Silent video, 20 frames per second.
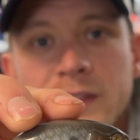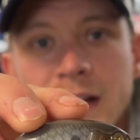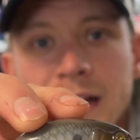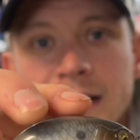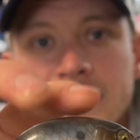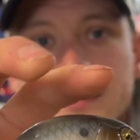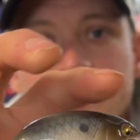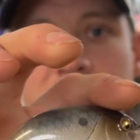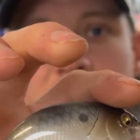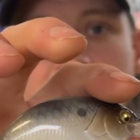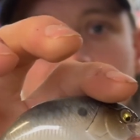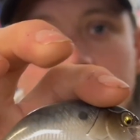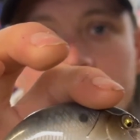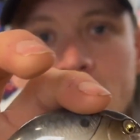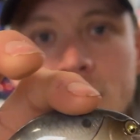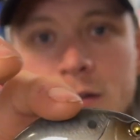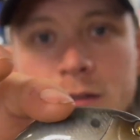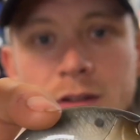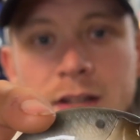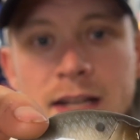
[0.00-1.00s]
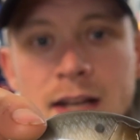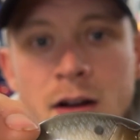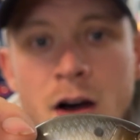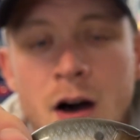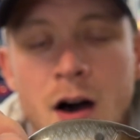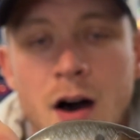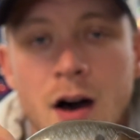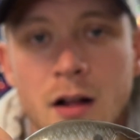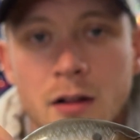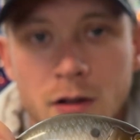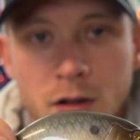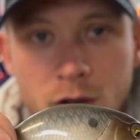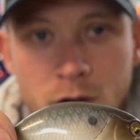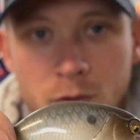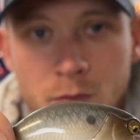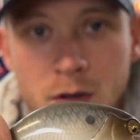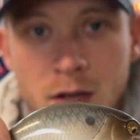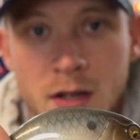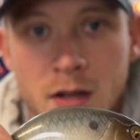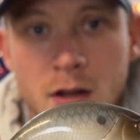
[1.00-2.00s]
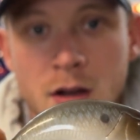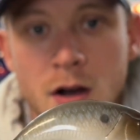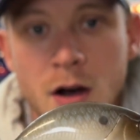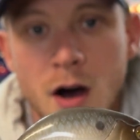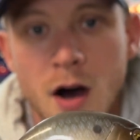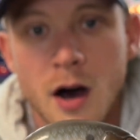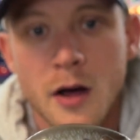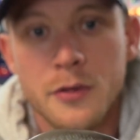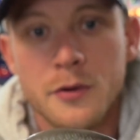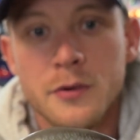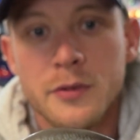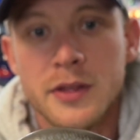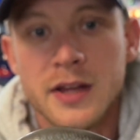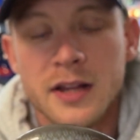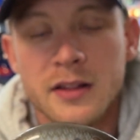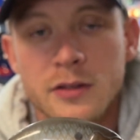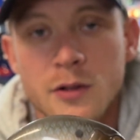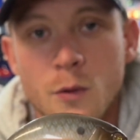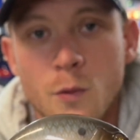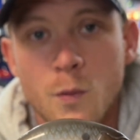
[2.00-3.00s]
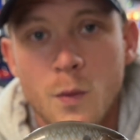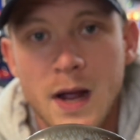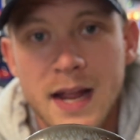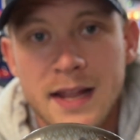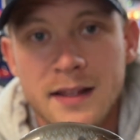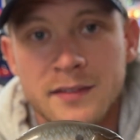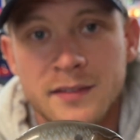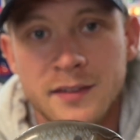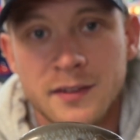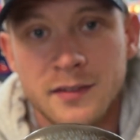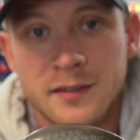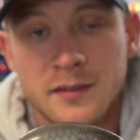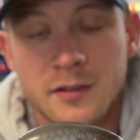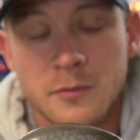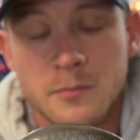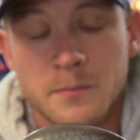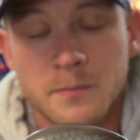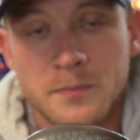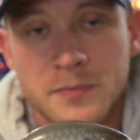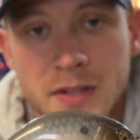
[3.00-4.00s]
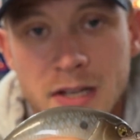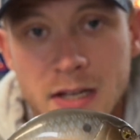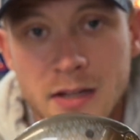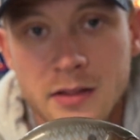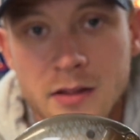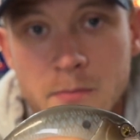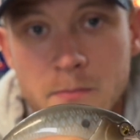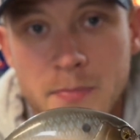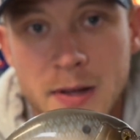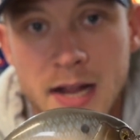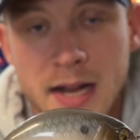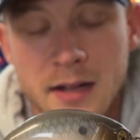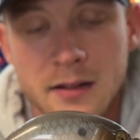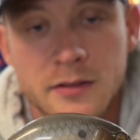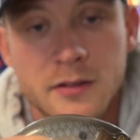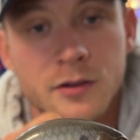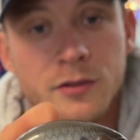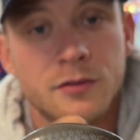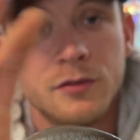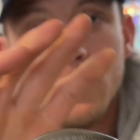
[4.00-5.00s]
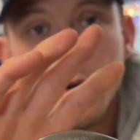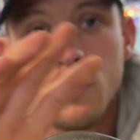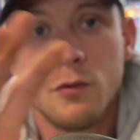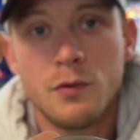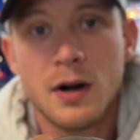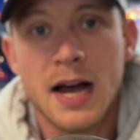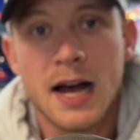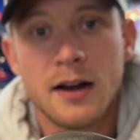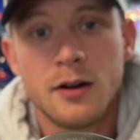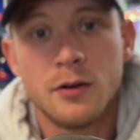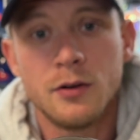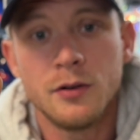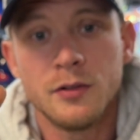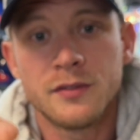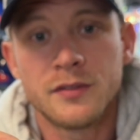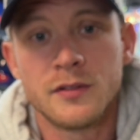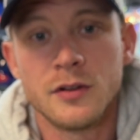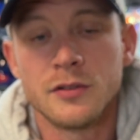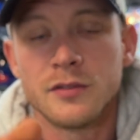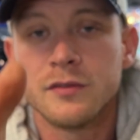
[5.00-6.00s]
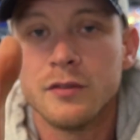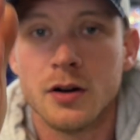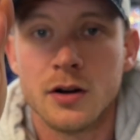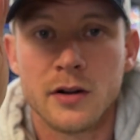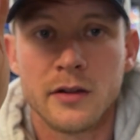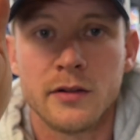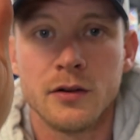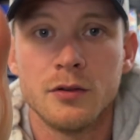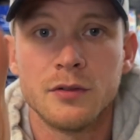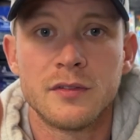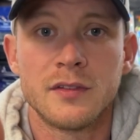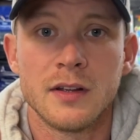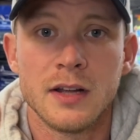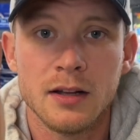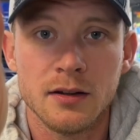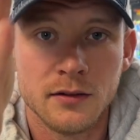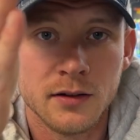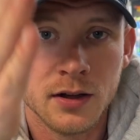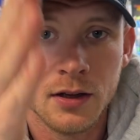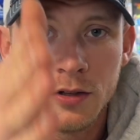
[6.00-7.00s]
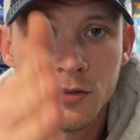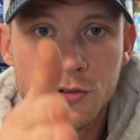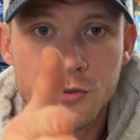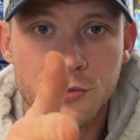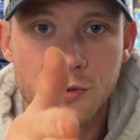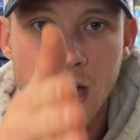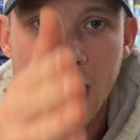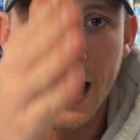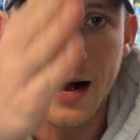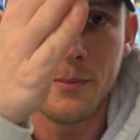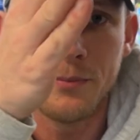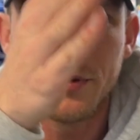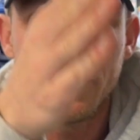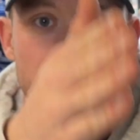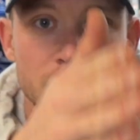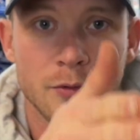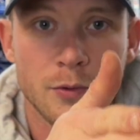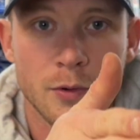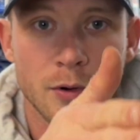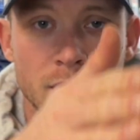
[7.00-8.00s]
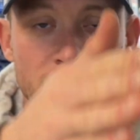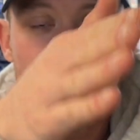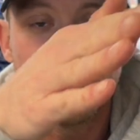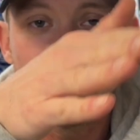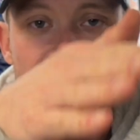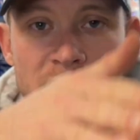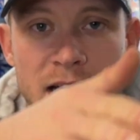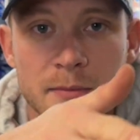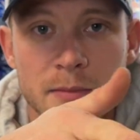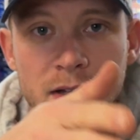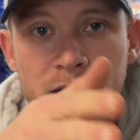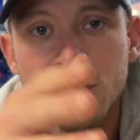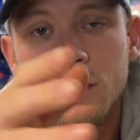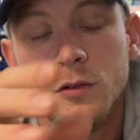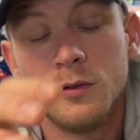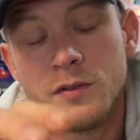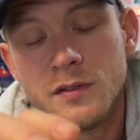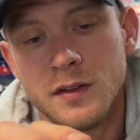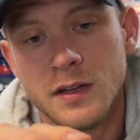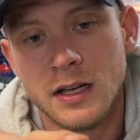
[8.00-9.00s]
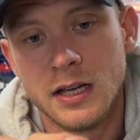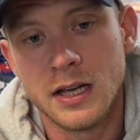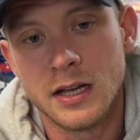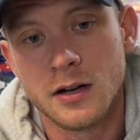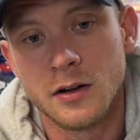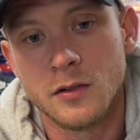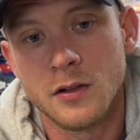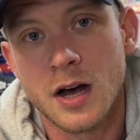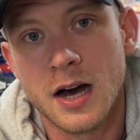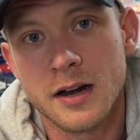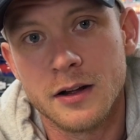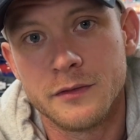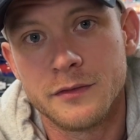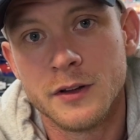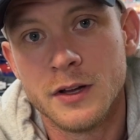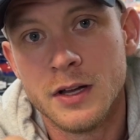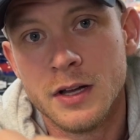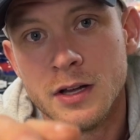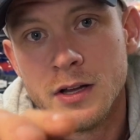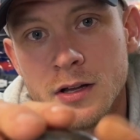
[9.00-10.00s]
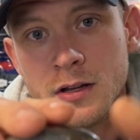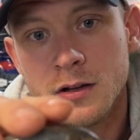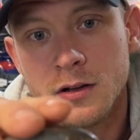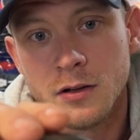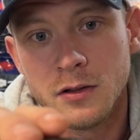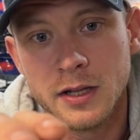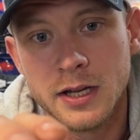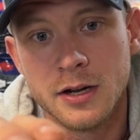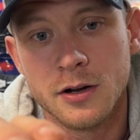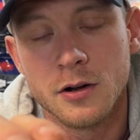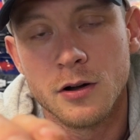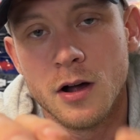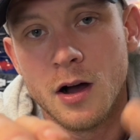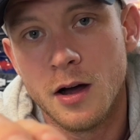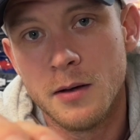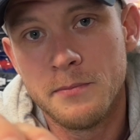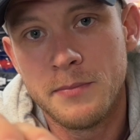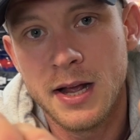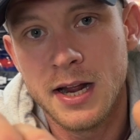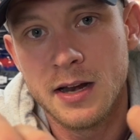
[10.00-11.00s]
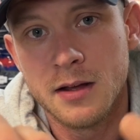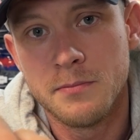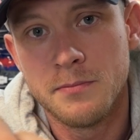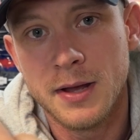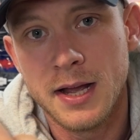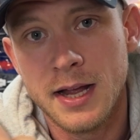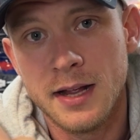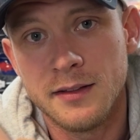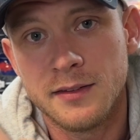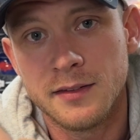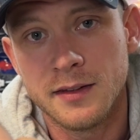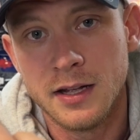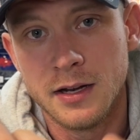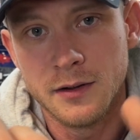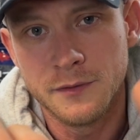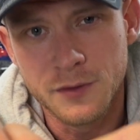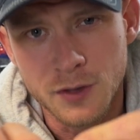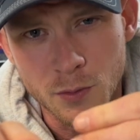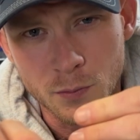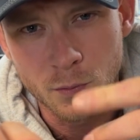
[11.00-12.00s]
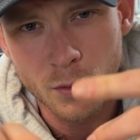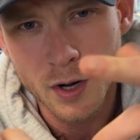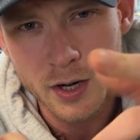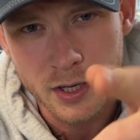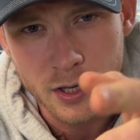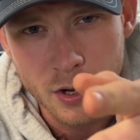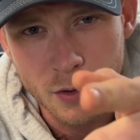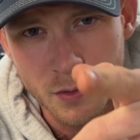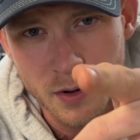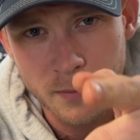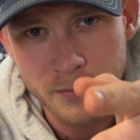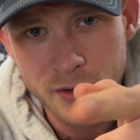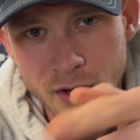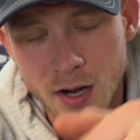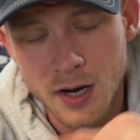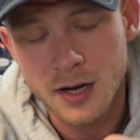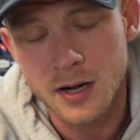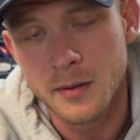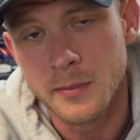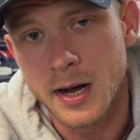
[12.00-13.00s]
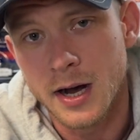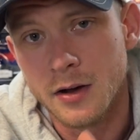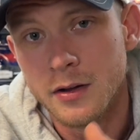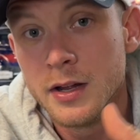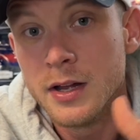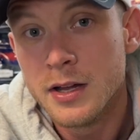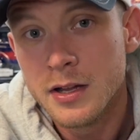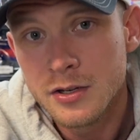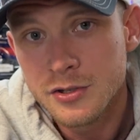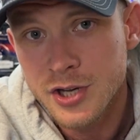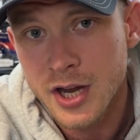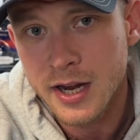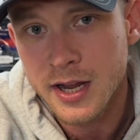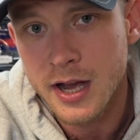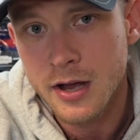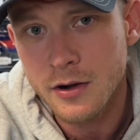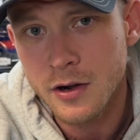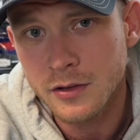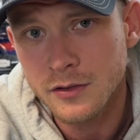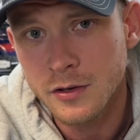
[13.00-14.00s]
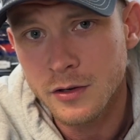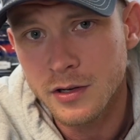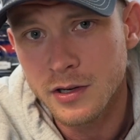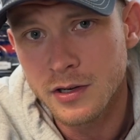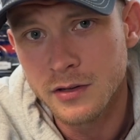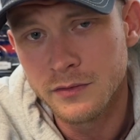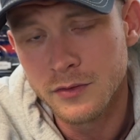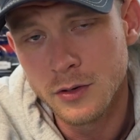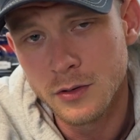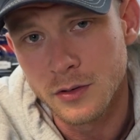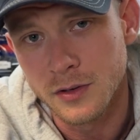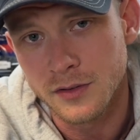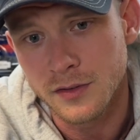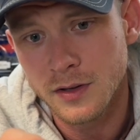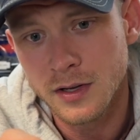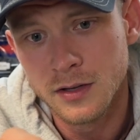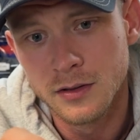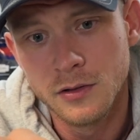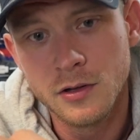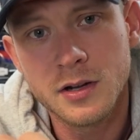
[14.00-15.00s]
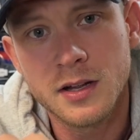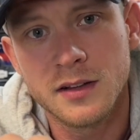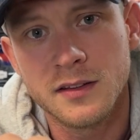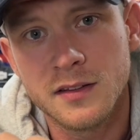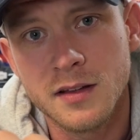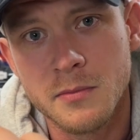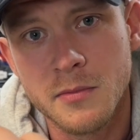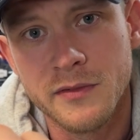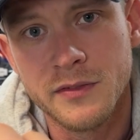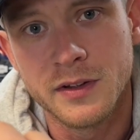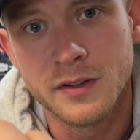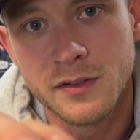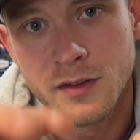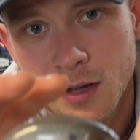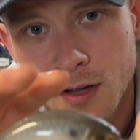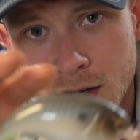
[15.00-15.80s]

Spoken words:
entirely hollow. Other than the weight system in the bait, there's no rattles, there's none of those traps or segments you see in a lot of clear unpainted baits. And if you want to know what I'm talking about, check out Alternative Lures and look at some of his